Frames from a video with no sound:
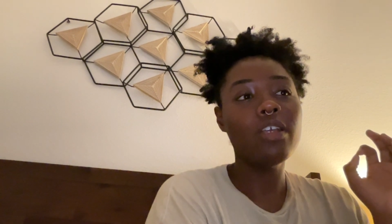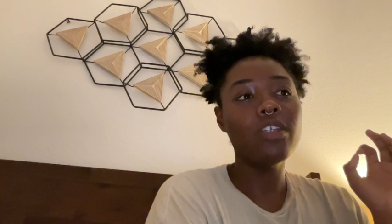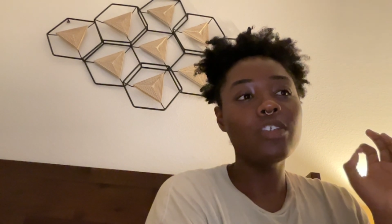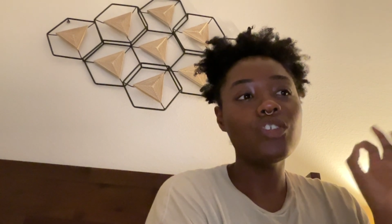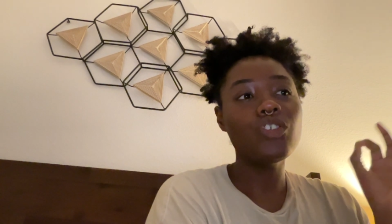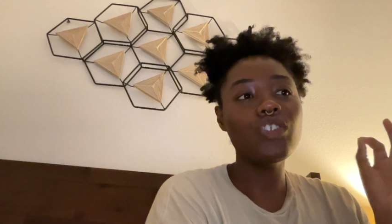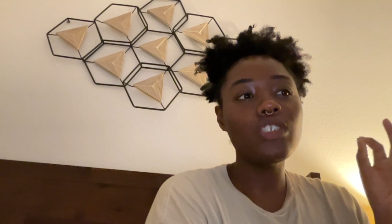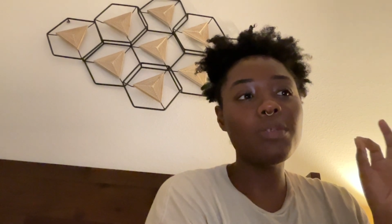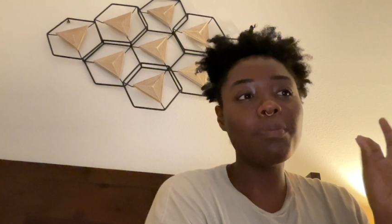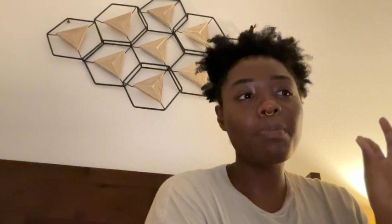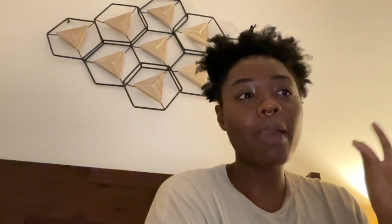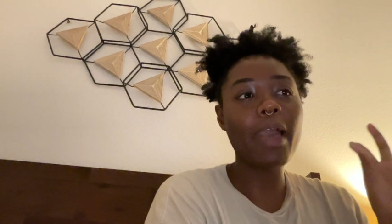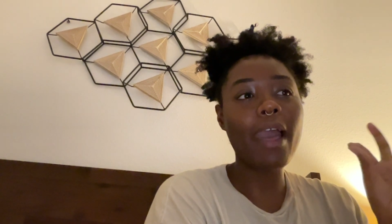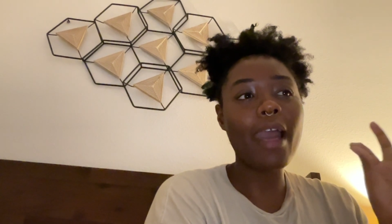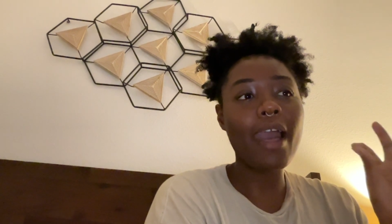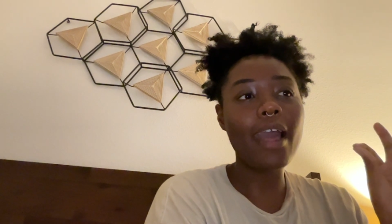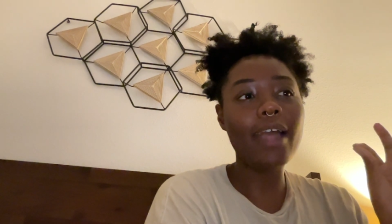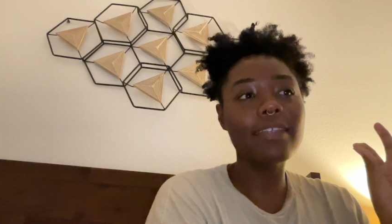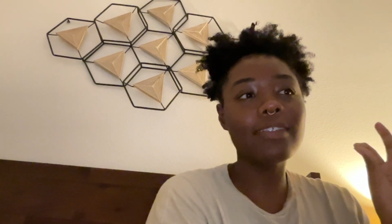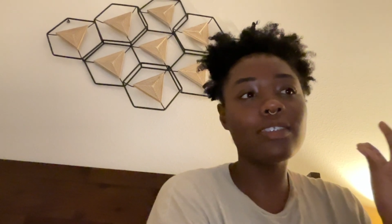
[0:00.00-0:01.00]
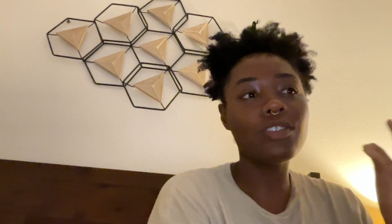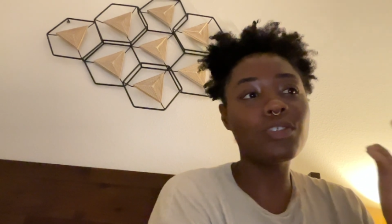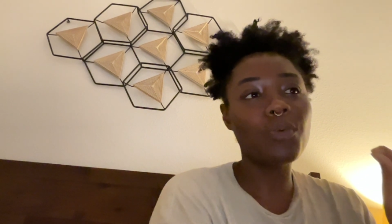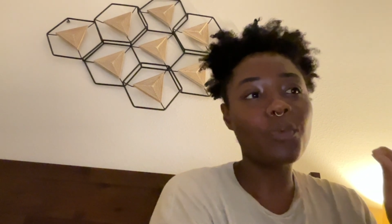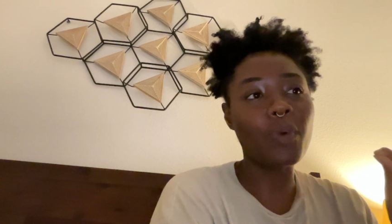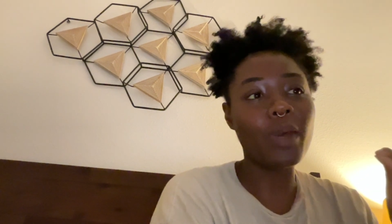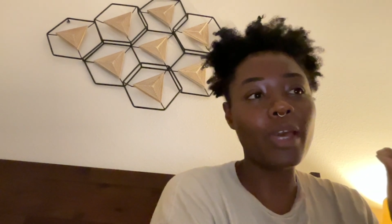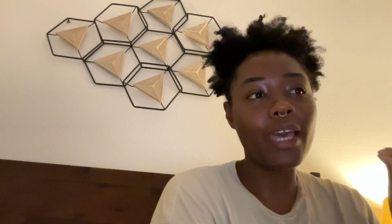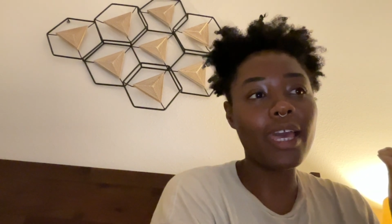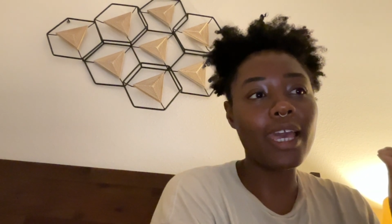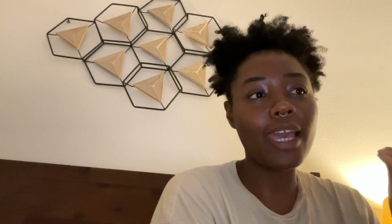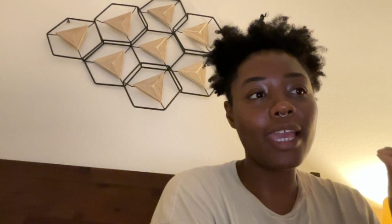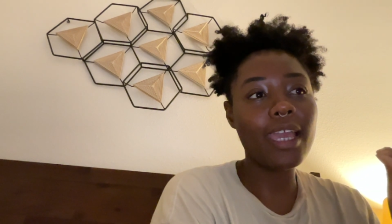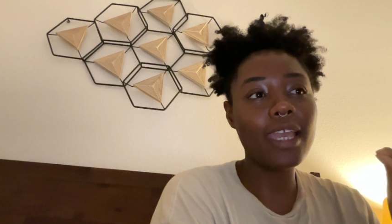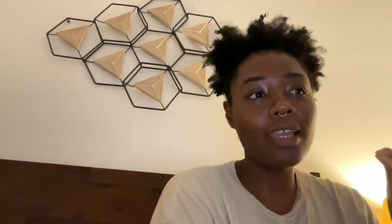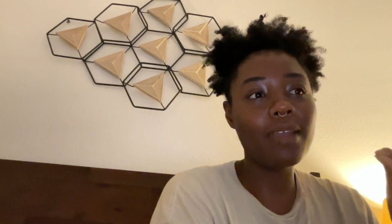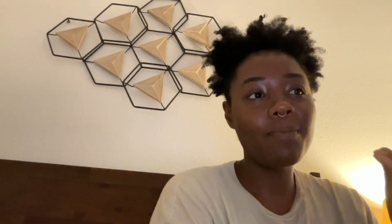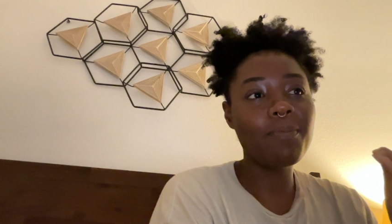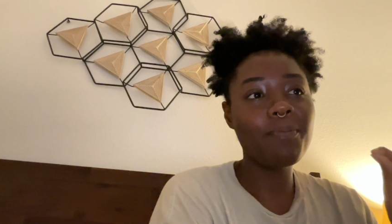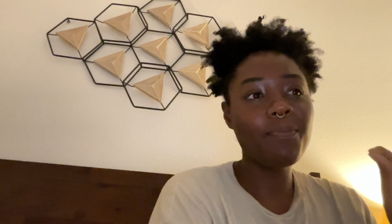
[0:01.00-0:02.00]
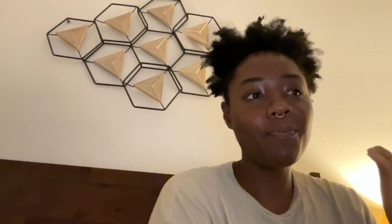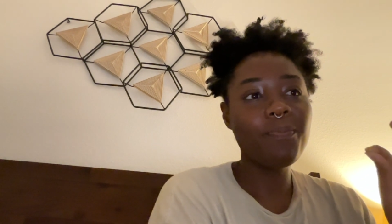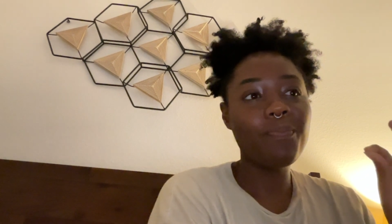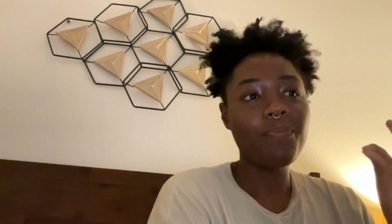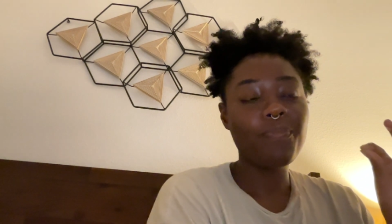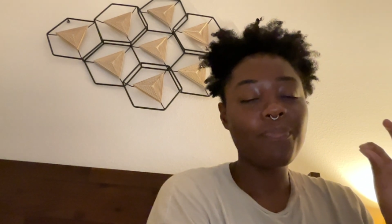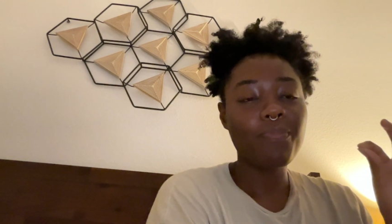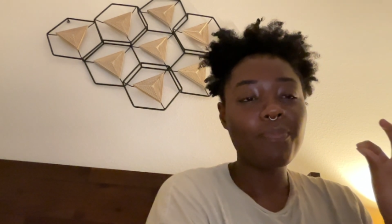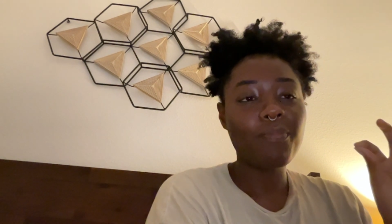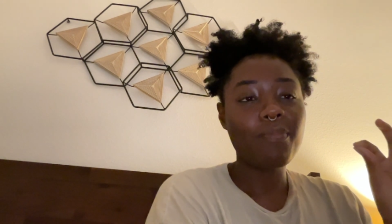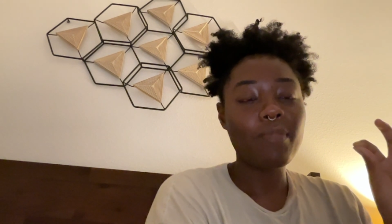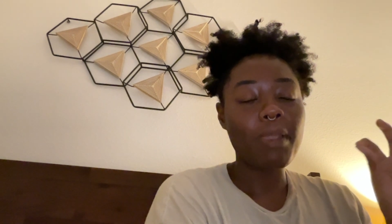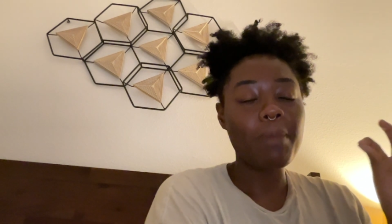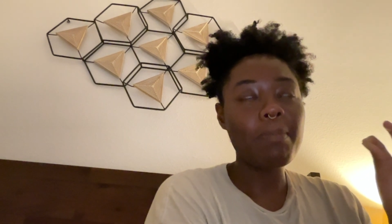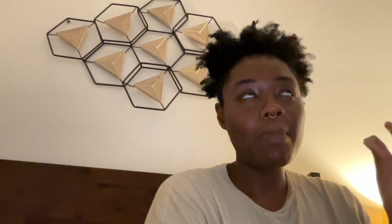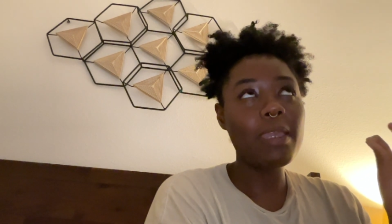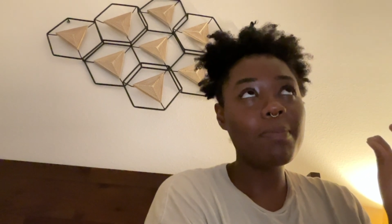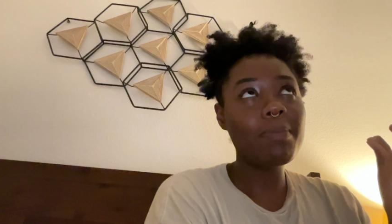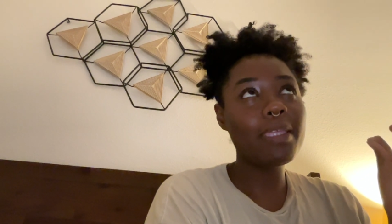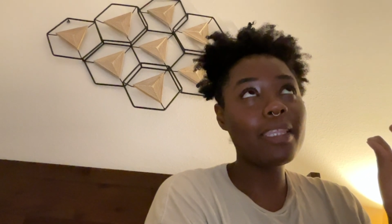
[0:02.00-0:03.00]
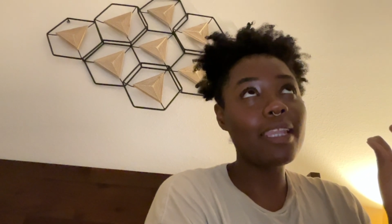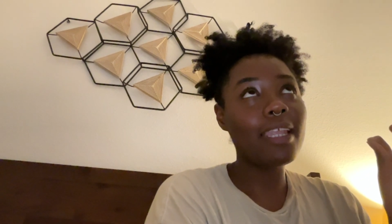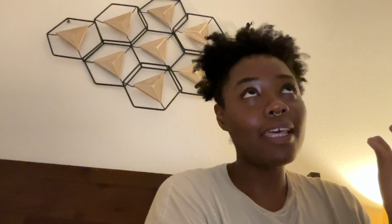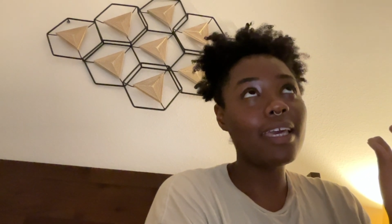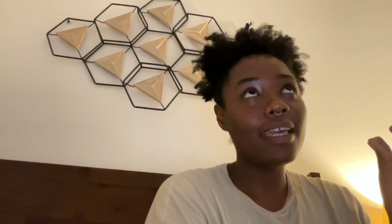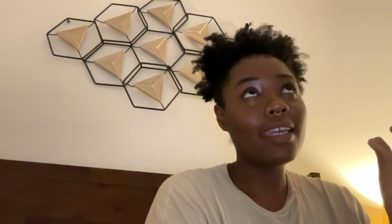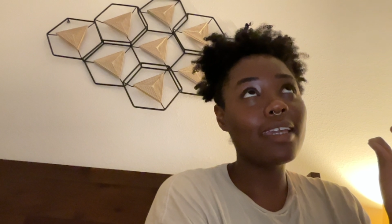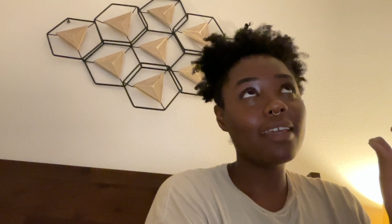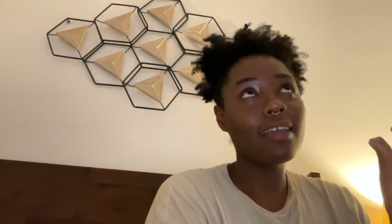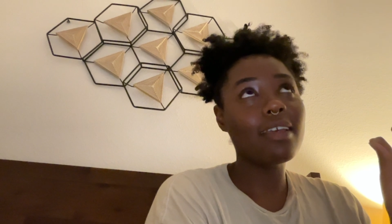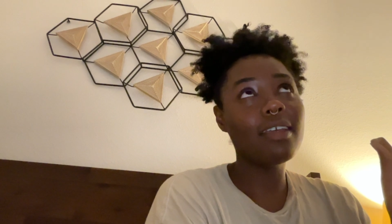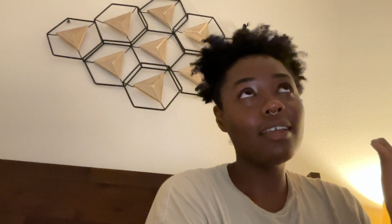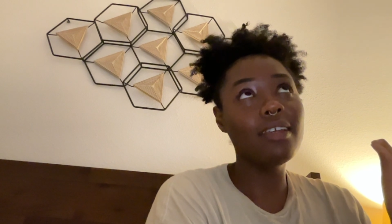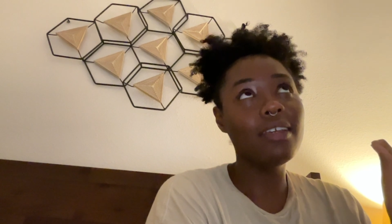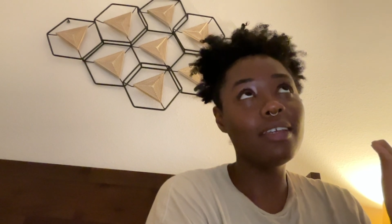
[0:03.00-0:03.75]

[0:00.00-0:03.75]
she passed away maybe like